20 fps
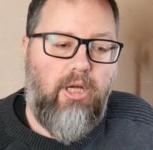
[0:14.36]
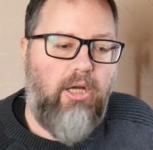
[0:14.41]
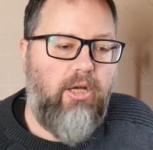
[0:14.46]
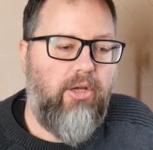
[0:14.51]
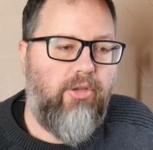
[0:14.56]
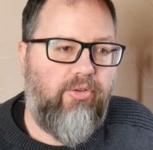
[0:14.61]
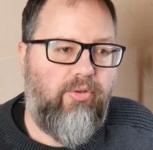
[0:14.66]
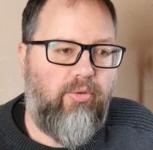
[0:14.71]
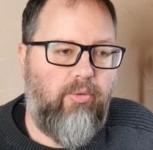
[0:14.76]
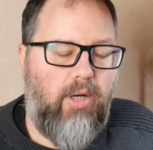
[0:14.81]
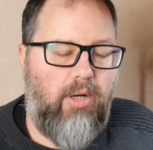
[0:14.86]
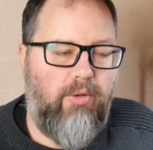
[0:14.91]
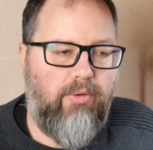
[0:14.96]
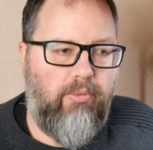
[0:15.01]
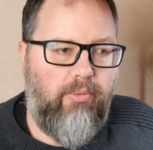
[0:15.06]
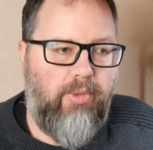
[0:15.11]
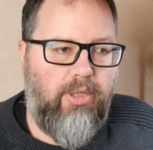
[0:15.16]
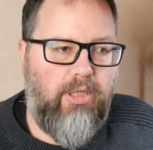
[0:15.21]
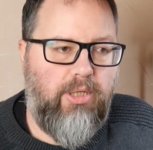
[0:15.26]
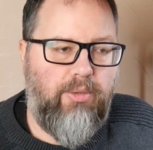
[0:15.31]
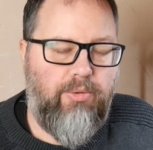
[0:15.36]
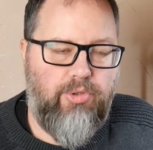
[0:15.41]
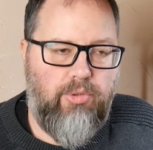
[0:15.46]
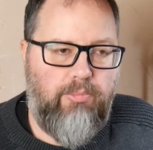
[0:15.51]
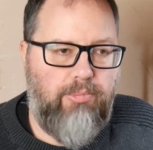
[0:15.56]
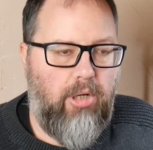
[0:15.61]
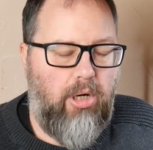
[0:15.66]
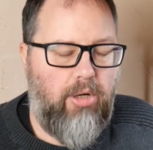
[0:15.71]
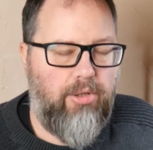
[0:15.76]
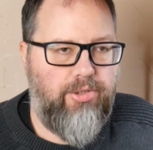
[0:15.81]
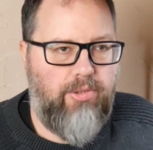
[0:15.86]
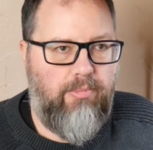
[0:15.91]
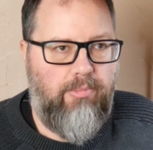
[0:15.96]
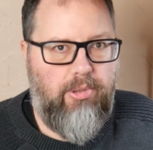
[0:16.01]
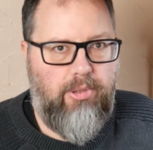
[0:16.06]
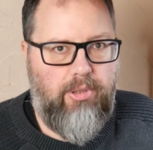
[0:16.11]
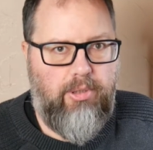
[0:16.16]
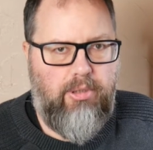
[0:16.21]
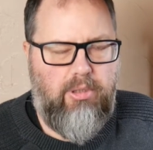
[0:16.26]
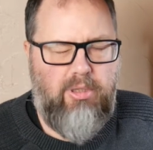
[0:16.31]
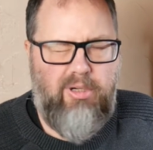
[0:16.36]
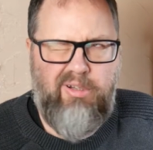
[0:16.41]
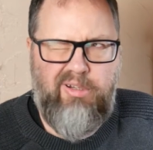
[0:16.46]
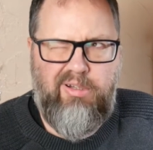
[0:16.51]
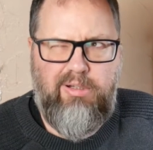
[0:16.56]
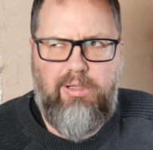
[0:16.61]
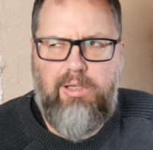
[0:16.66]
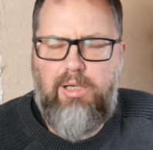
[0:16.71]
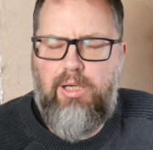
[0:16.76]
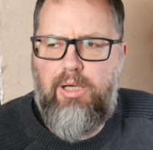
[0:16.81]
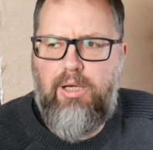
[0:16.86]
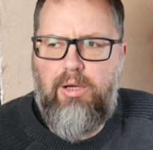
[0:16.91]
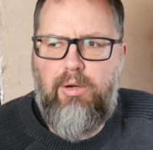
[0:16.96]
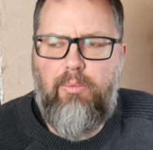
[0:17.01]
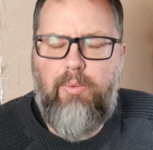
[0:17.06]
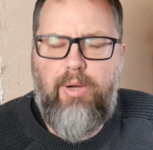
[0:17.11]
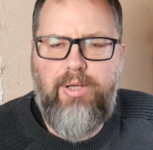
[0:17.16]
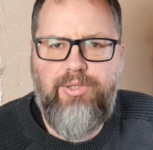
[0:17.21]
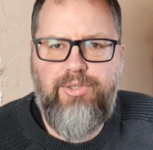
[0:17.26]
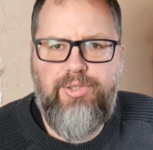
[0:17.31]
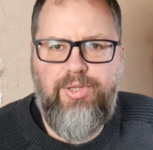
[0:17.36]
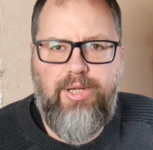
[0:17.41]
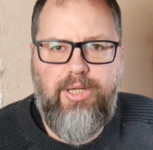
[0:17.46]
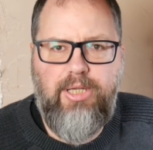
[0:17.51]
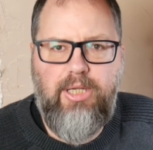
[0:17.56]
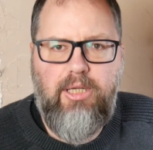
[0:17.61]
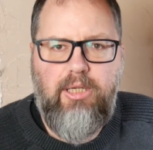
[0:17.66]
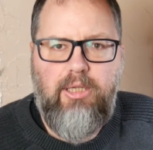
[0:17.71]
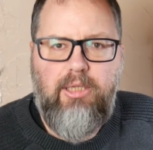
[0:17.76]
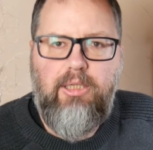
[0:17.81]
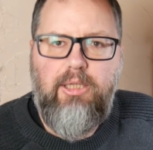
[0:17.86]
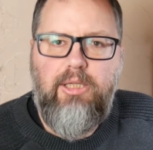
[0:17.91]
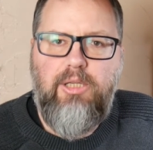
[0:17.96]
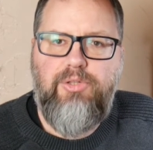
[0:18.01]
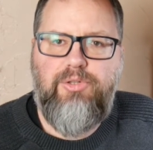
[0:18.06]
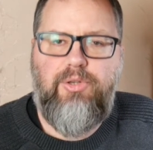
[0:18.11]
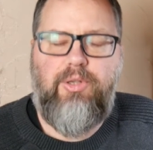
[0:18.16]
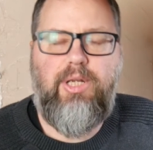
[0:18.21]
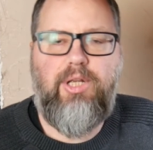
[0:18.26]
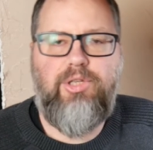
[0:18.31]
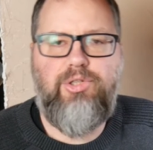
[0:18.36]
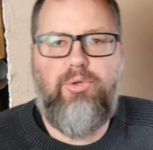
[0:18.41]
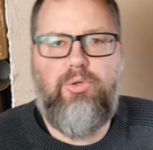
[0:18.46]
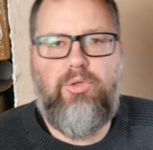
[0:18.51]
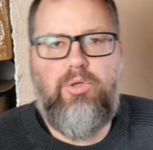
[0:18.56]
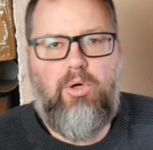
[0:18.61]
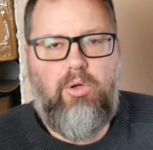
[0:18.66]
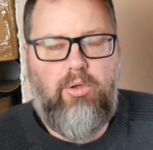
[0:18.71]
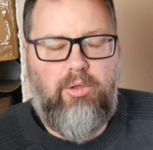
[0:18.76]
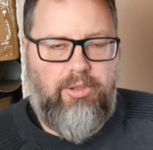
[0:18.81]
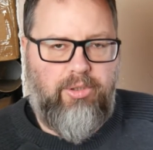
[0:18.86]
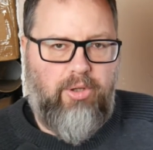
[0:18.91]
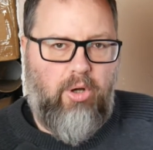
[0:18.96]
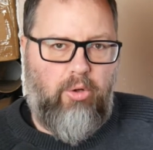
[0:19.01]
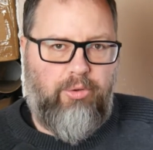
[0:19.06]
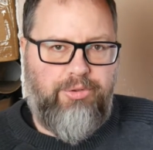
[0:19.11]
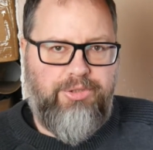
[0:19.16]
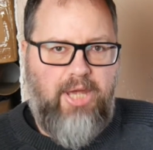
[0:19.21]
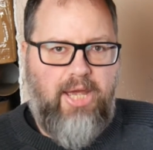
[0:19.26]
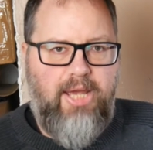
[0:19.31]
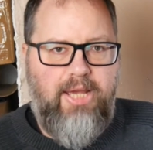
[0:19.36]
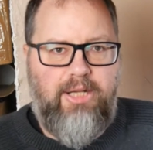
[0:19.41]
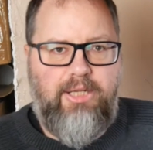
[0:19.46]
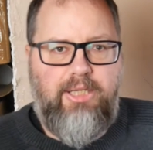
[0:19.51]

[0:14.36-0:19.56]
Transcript: throughout the week. I was up at Otterburn on Wednesday, so that took all day.